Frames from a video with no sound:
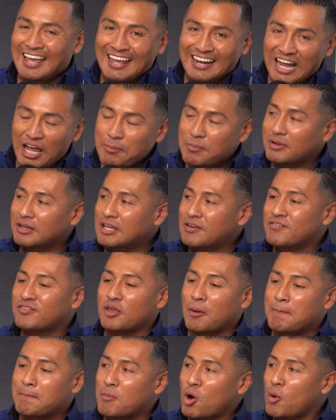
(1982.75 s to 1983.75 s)
And I believe
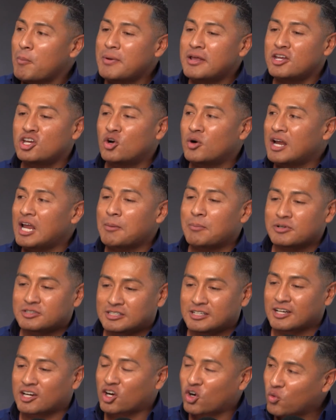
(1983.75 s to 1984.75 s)
the moment you're able
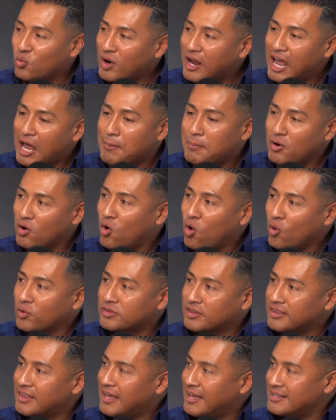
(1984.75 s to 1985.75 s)
to grab a
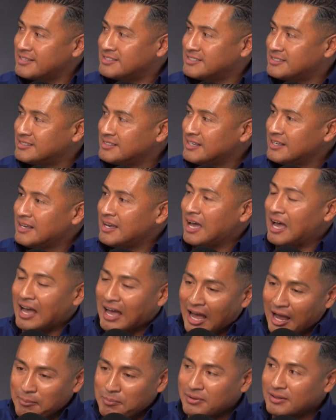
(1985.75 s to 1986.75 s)
hold of that,
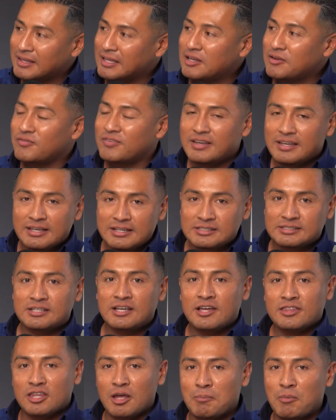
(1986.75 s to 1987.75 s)
I believe is
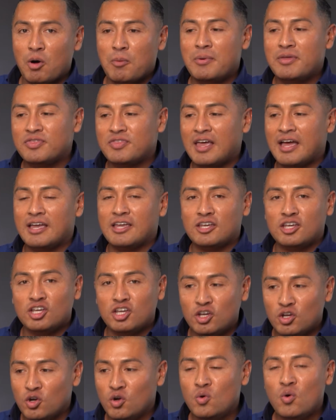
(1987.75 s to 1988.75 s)
the moment that
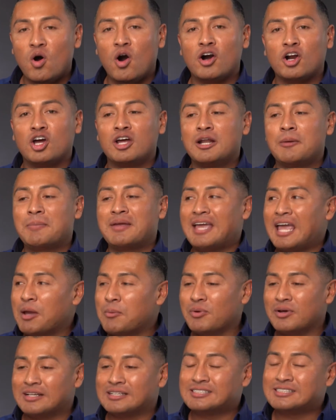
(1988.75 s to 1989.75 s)
you are going to be
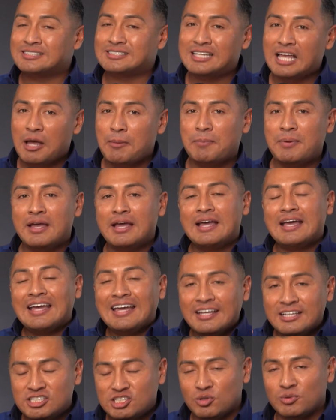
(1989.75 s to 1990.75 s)
able to step
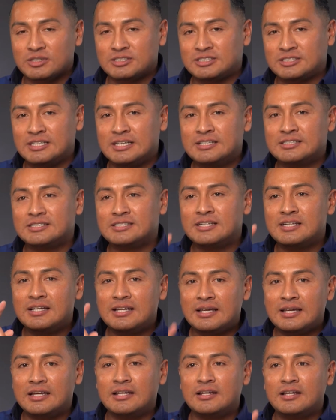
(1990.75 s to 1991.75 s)
into a season
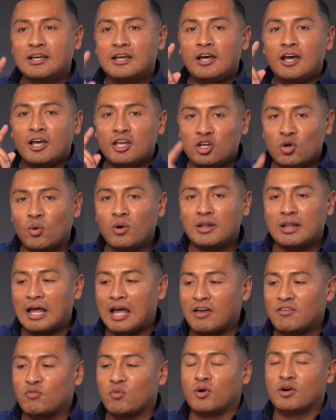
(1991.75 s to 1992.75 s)
in your
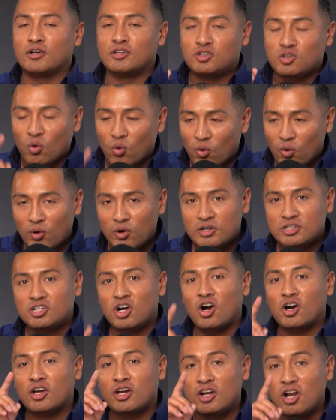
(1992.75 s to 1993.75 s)
life where doors
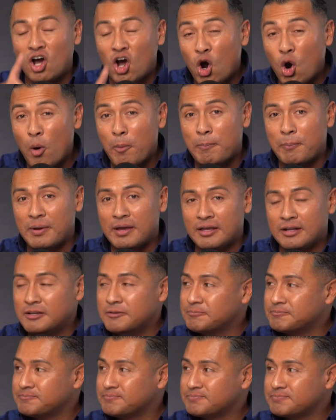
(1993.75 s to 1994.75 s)
are going to
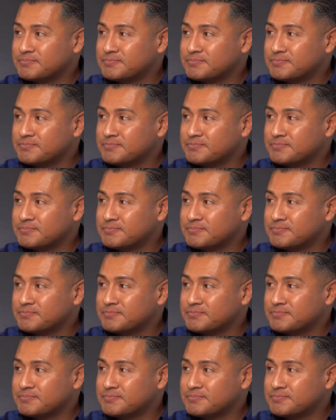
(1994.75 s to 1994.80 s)
open